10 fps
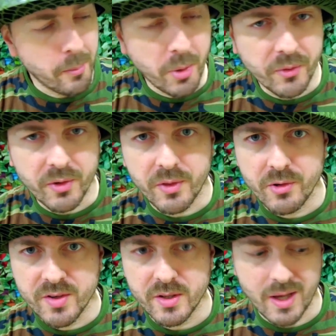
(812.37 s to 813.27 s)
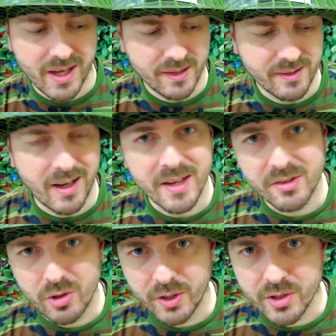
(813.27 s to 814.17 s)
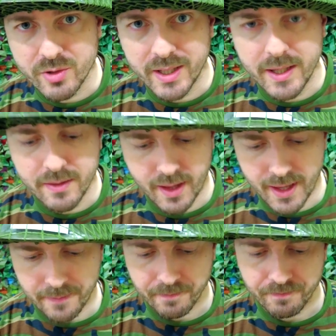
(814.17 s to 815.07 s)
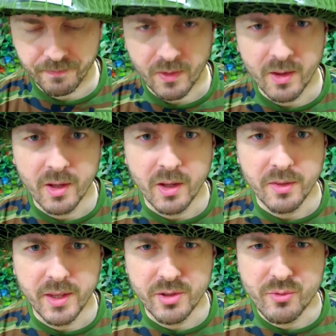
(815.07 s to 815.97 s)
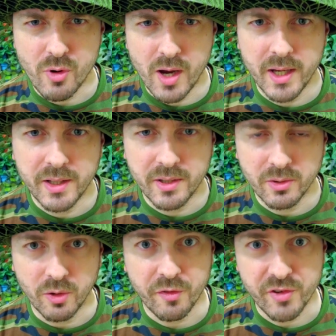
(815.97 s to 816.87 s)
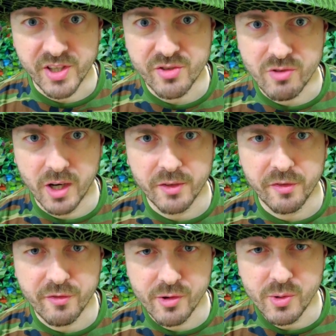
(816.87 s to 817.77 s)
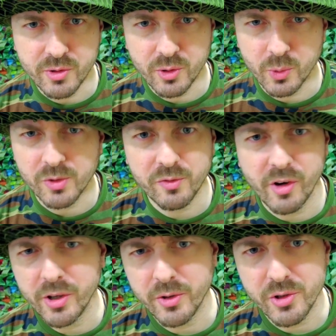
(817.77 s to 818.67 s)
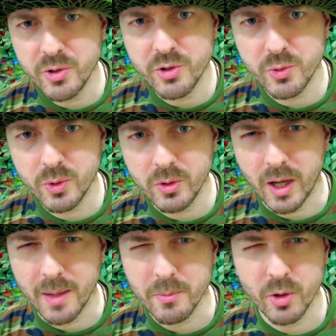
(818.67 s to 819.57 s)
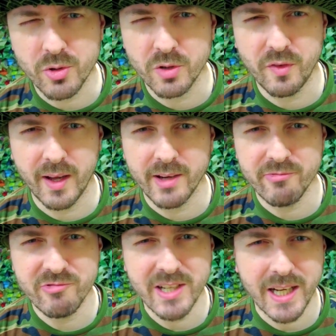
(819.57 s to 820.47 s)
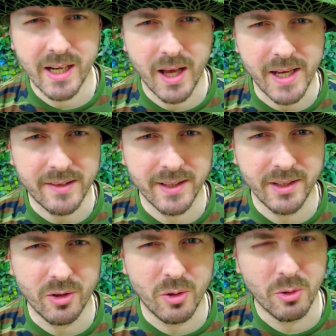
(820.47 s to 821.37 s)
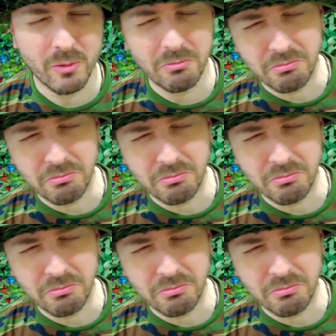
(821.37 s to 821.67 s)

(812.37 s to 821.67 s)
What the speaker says: But there is a nice isotonic drink in there. The dried or freeze-dried fruit was very unusual. I'm not sure if I really liked it or